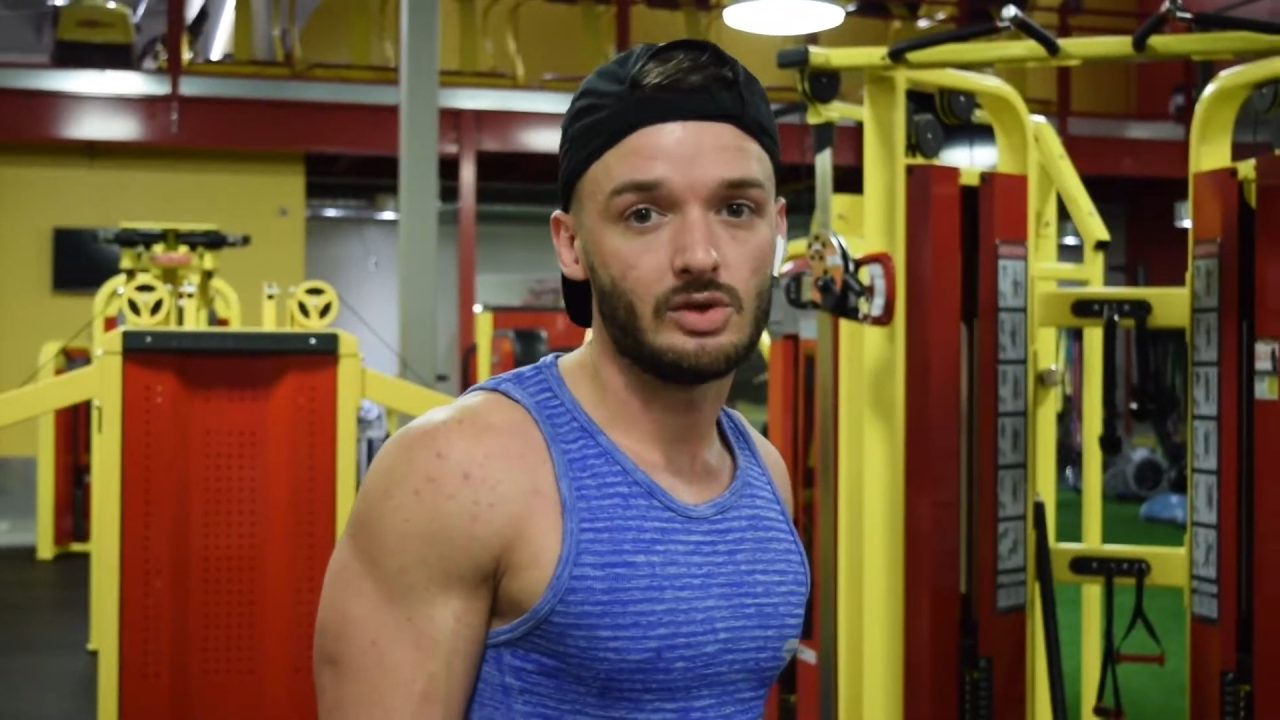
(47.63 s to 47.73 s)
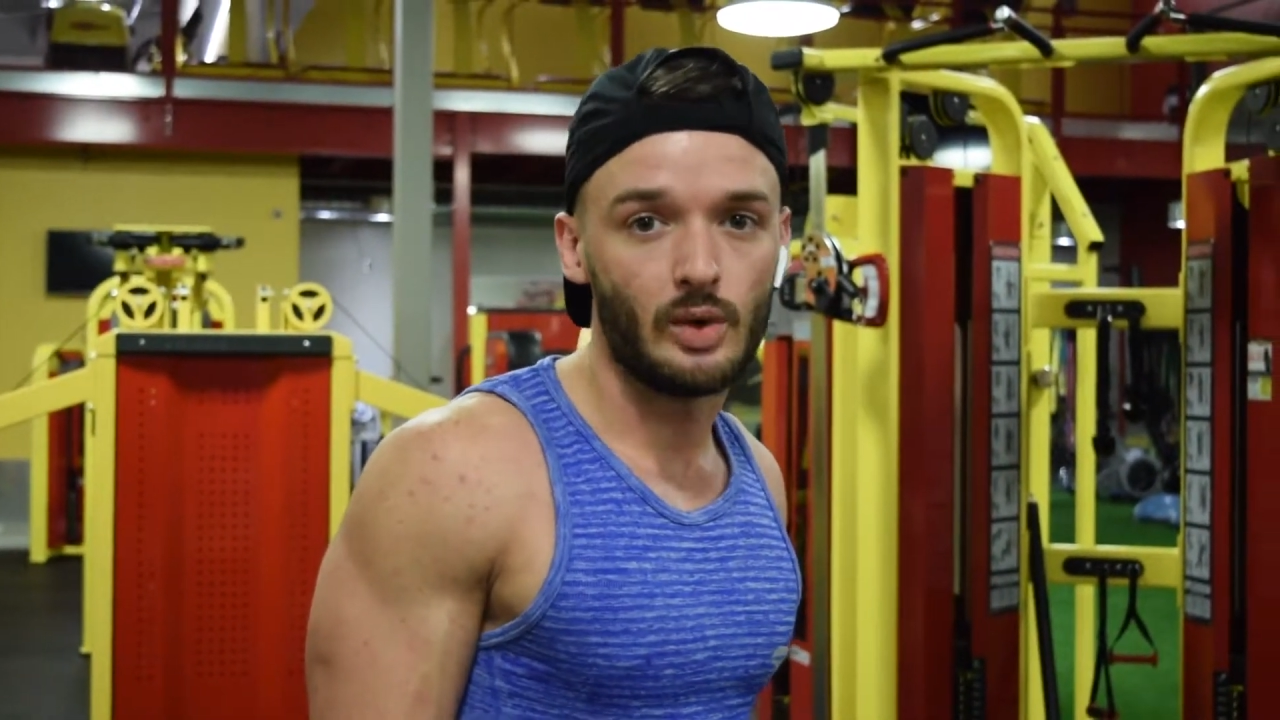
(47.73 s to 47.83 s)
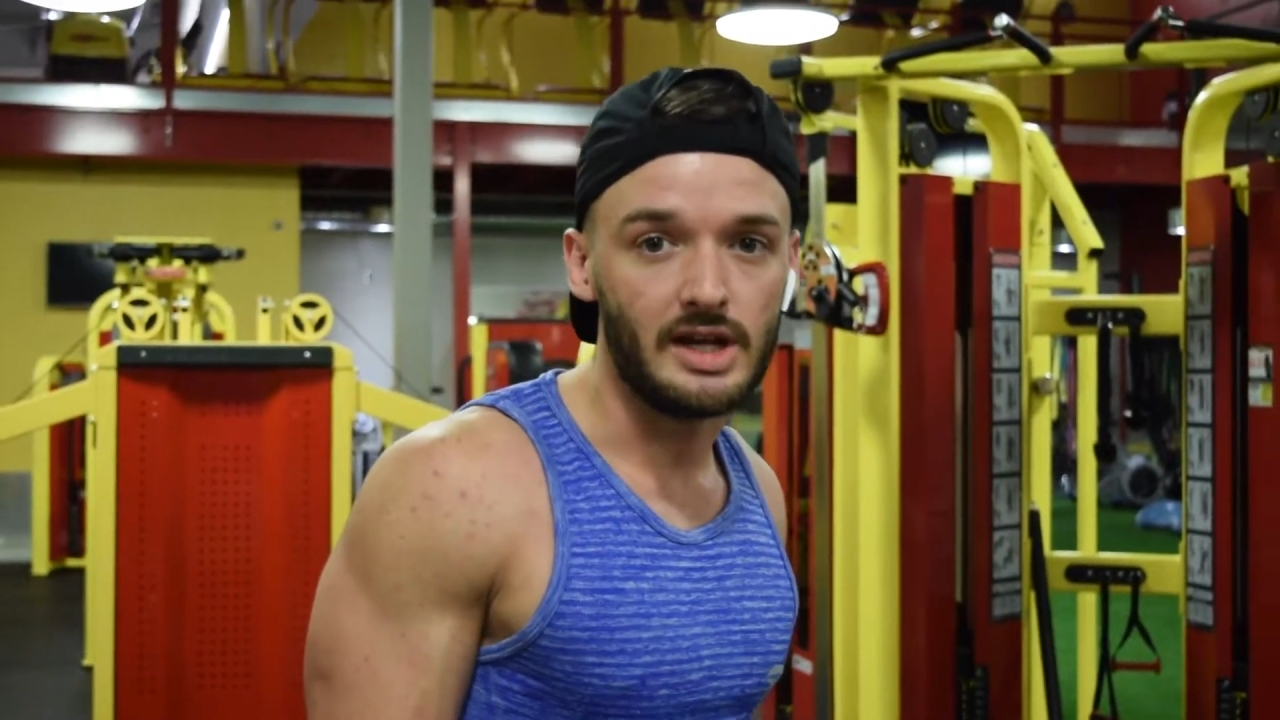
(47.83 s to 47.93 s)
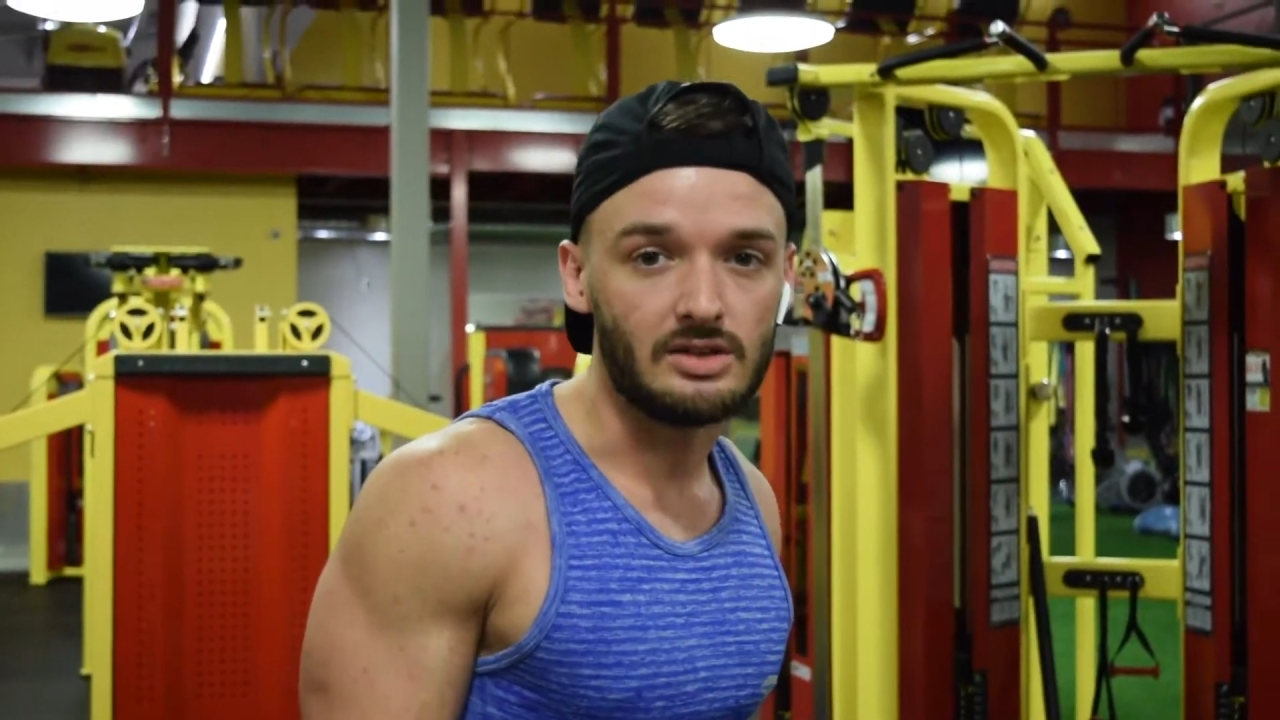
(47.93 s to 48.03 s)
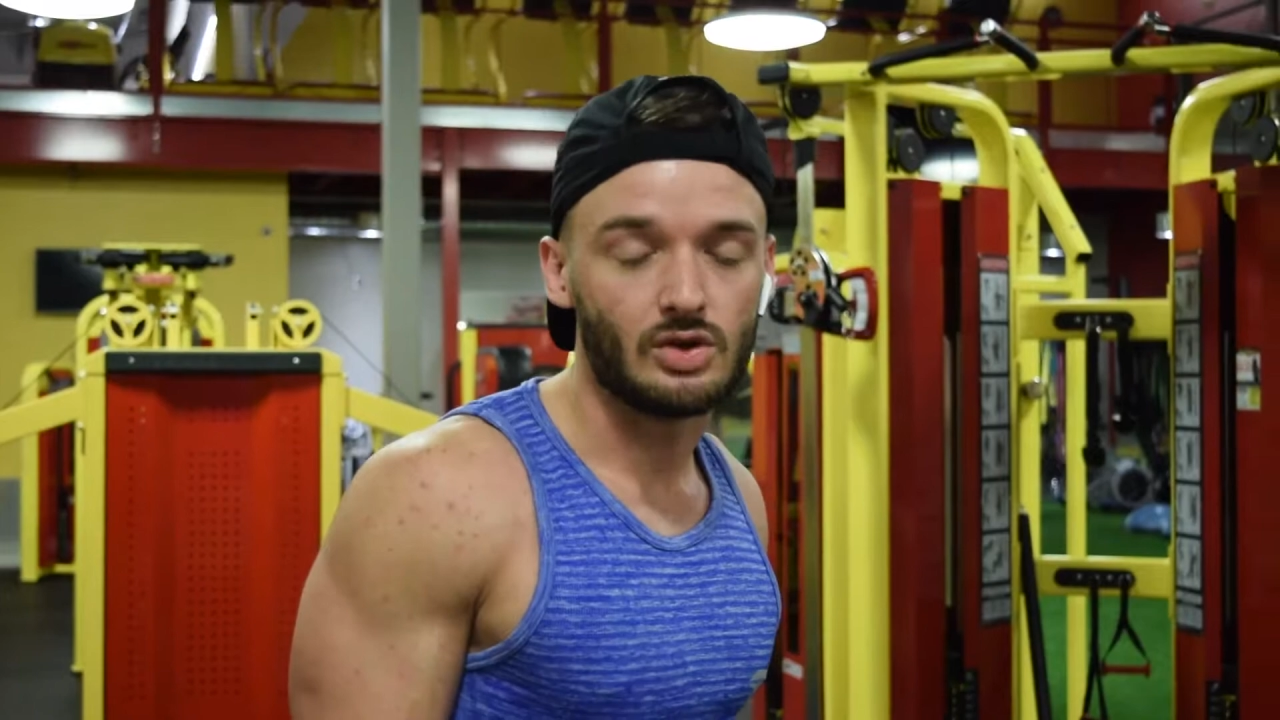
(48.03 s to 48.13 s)

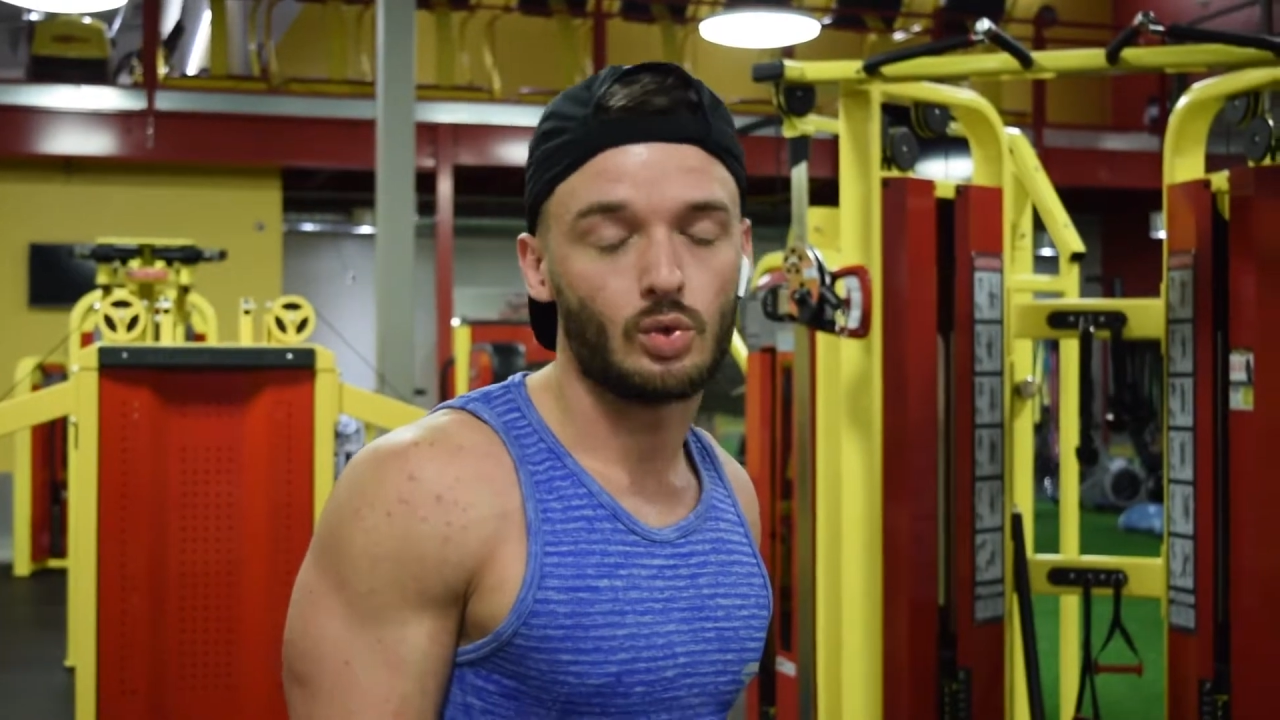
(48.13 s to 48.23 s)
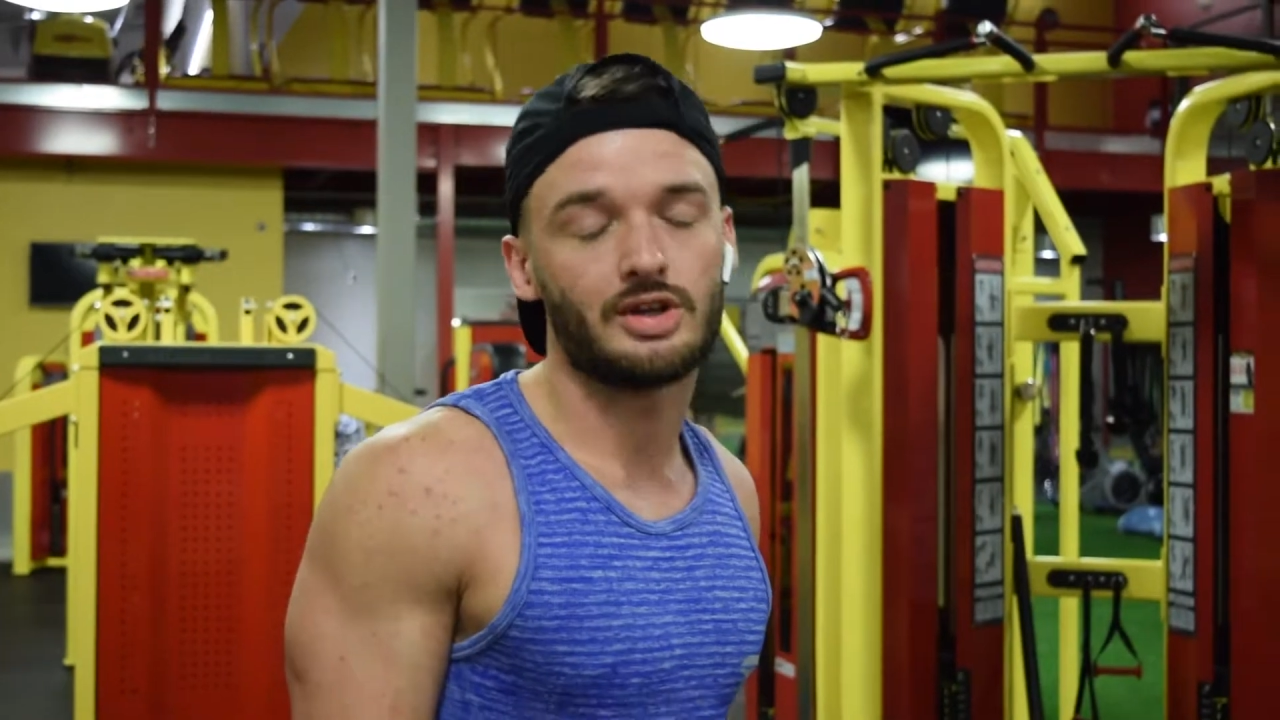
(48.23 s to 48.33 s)
weight to